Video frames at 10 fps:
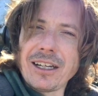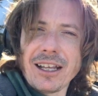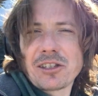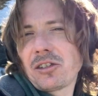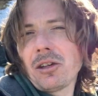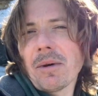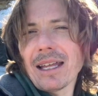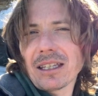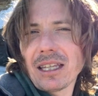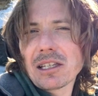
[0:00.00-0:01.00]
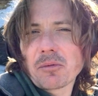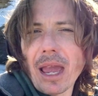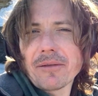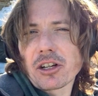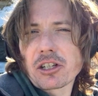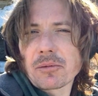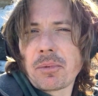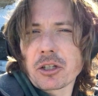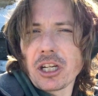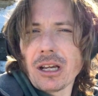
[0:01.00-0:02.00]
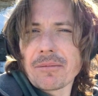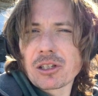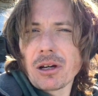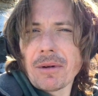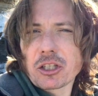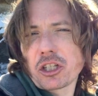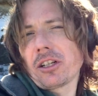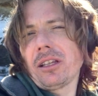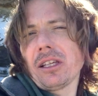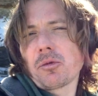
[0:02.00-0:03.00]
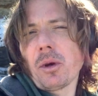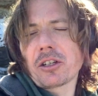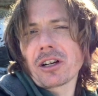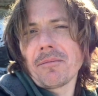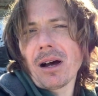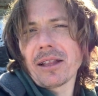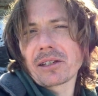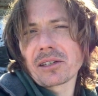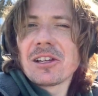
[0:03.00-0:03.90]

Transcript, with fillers: It's too bad that these waves are just pushing up so much during these winter months.